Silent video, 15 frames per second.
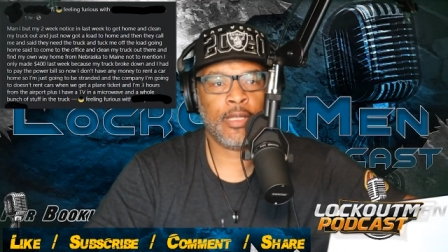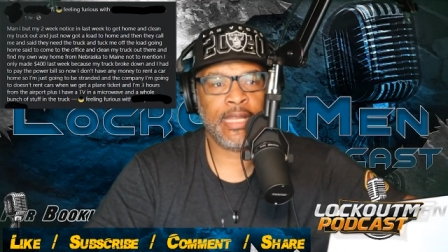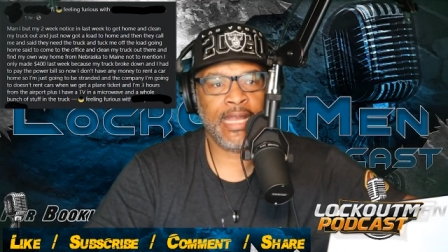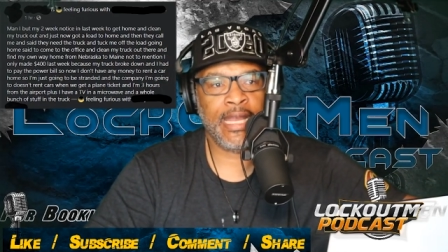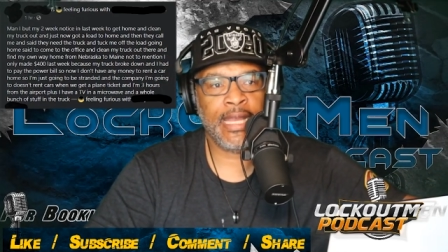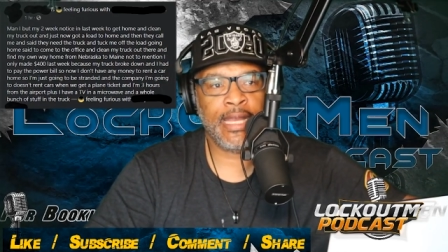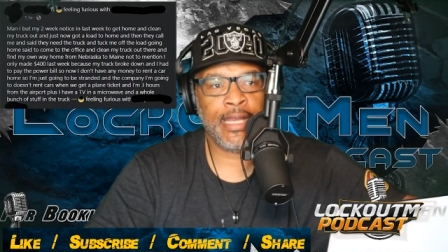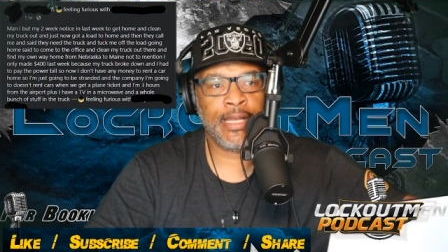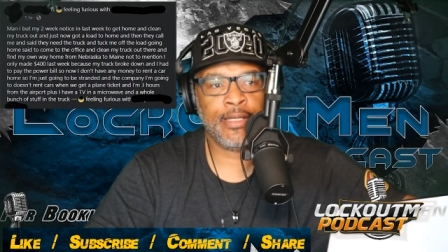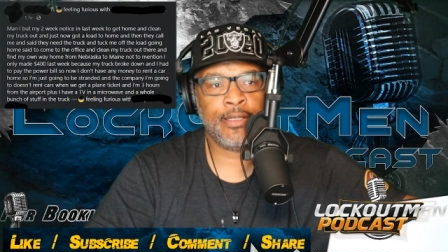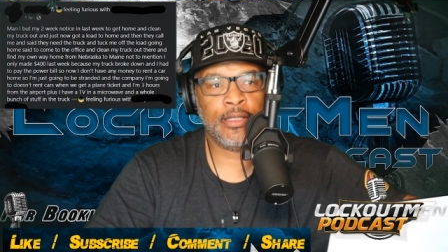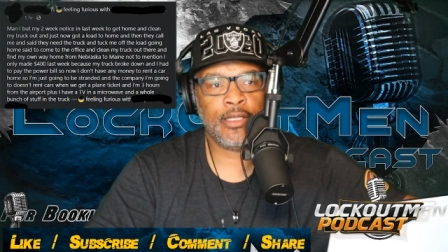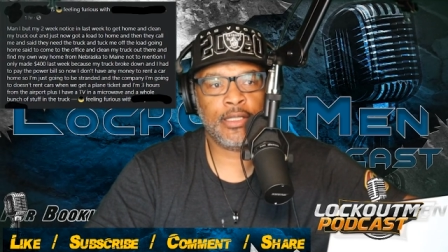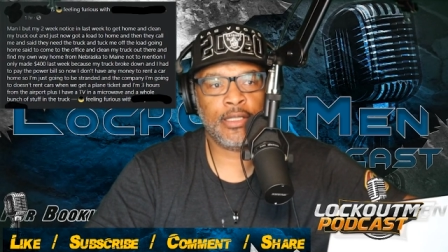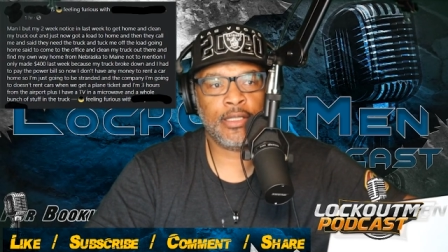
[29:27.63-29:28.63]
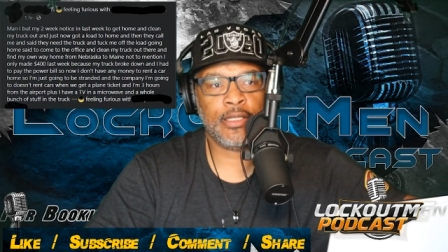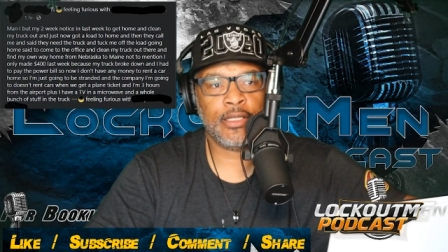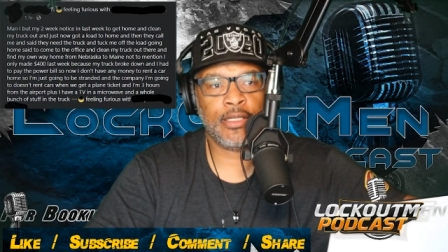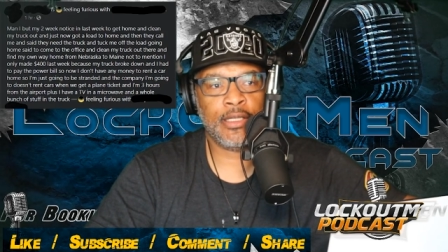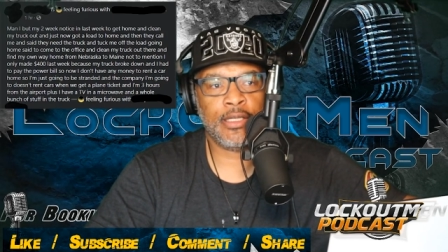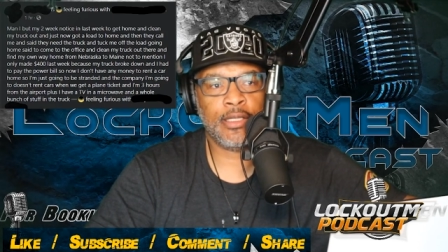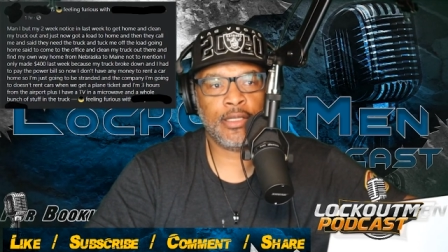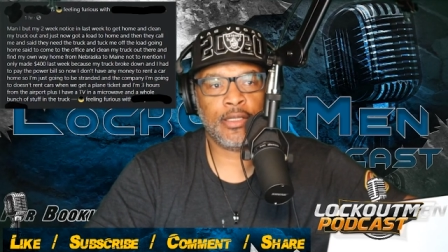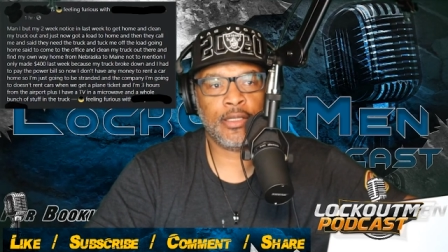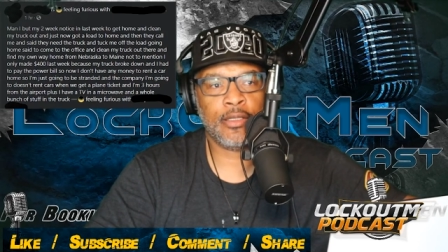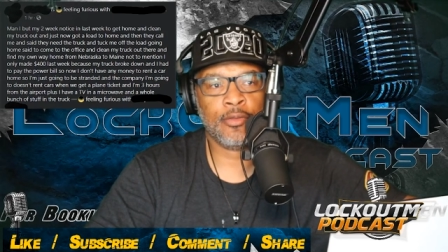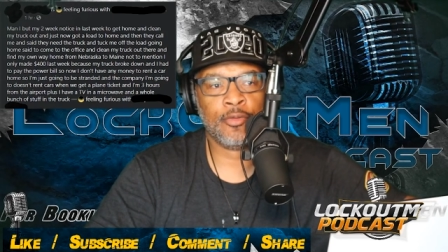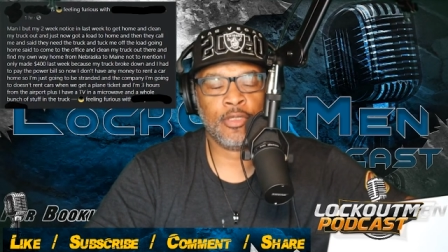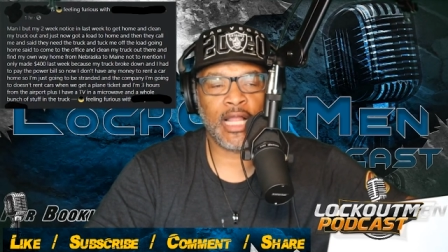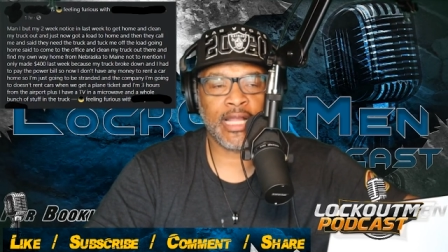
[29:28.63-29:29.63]
and
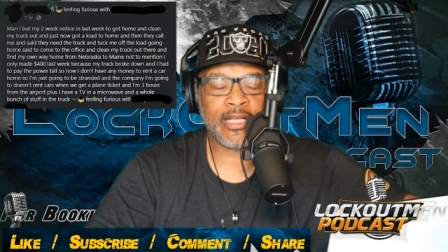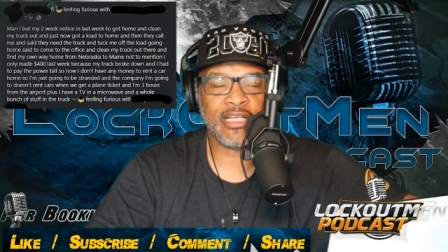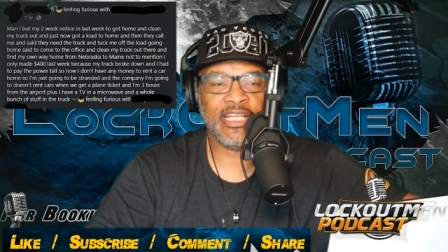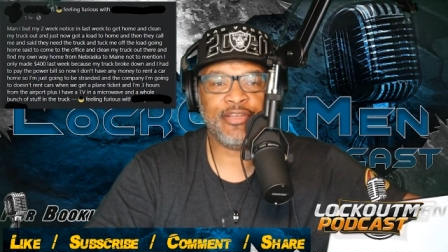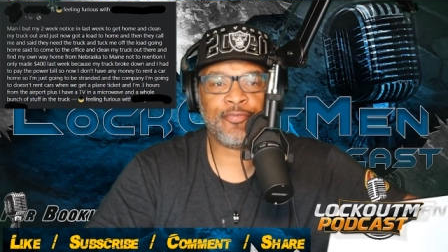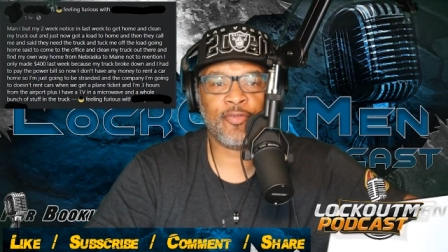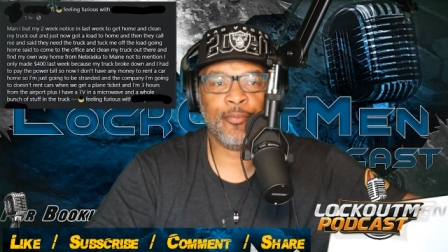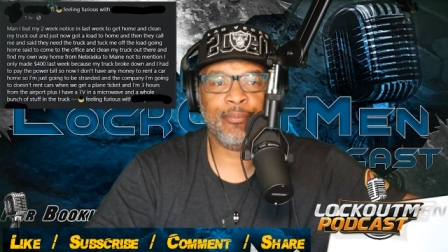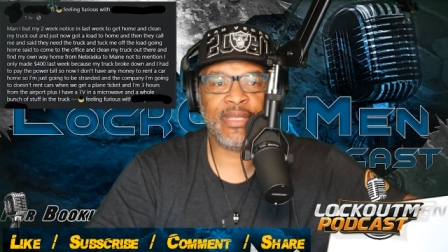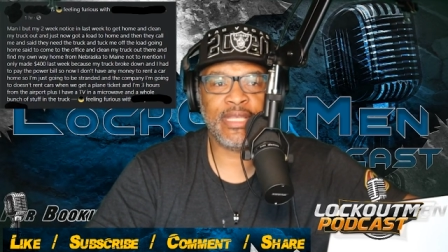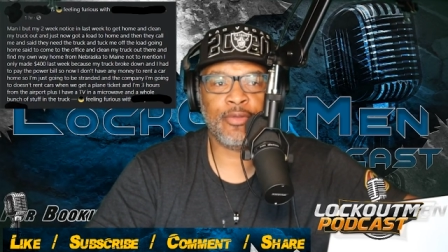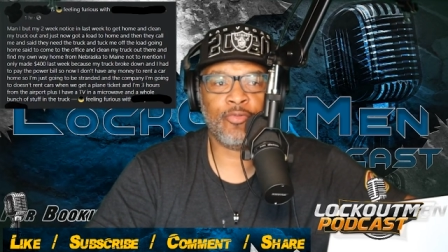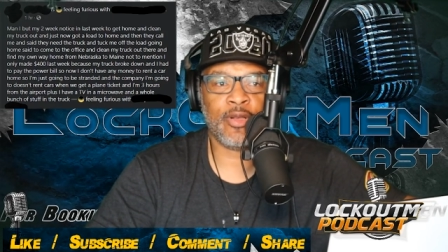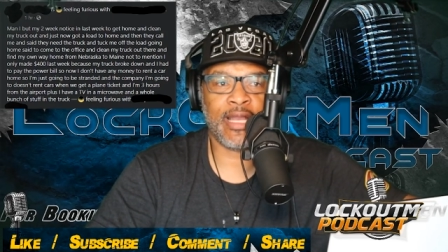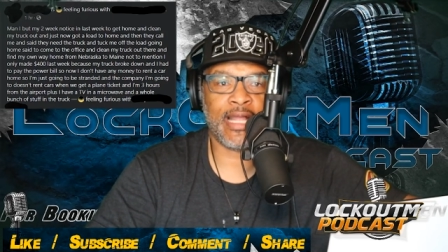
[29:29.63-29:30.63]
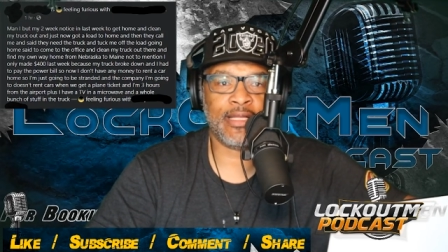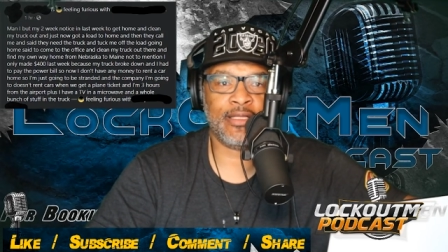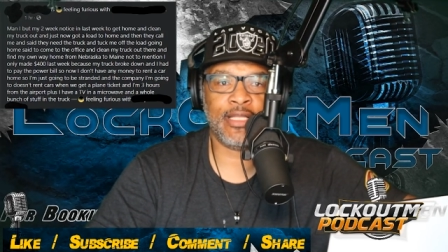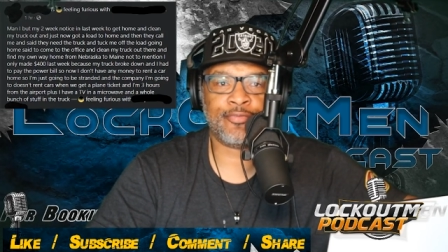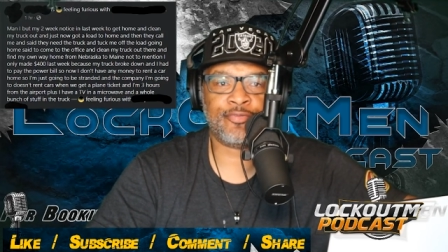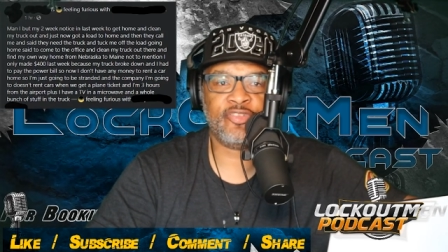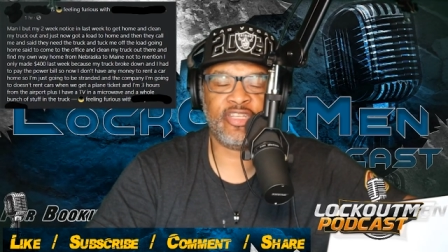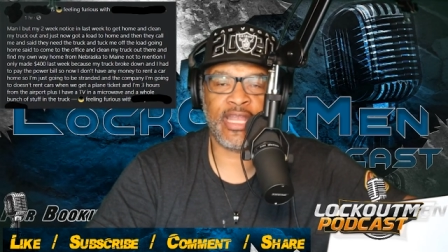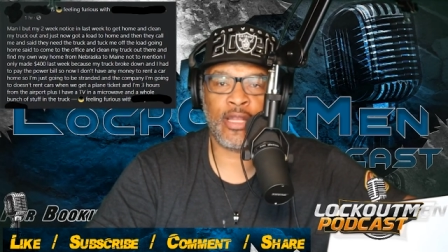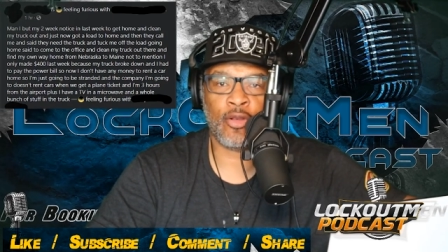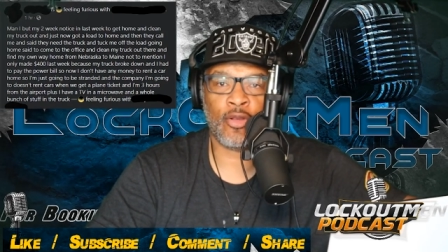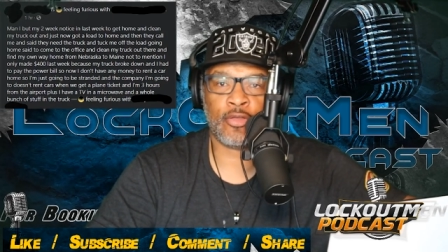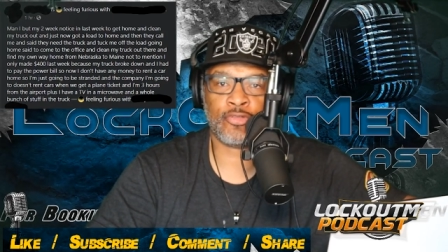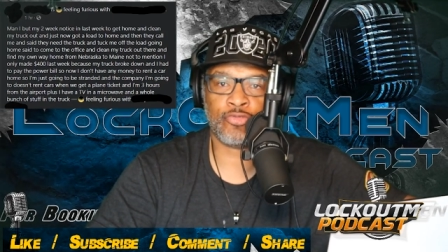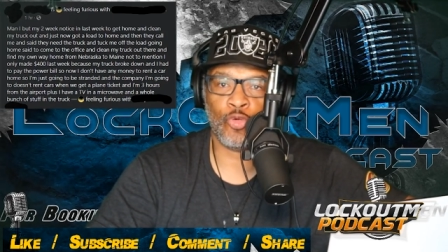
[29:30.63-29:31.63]
luckily for me, when I left J and
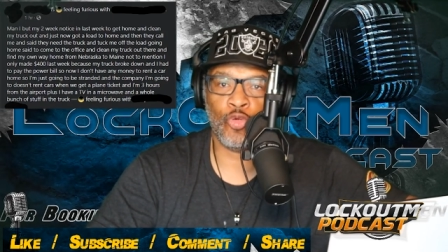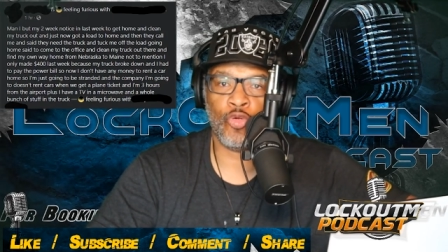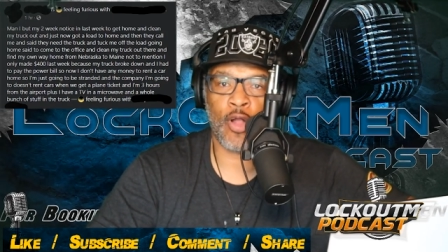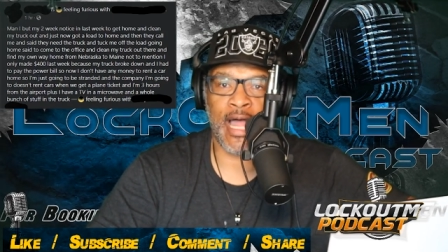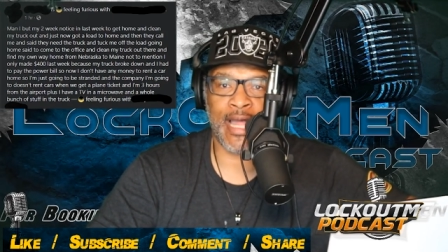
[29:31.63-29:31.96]
R Schwugel,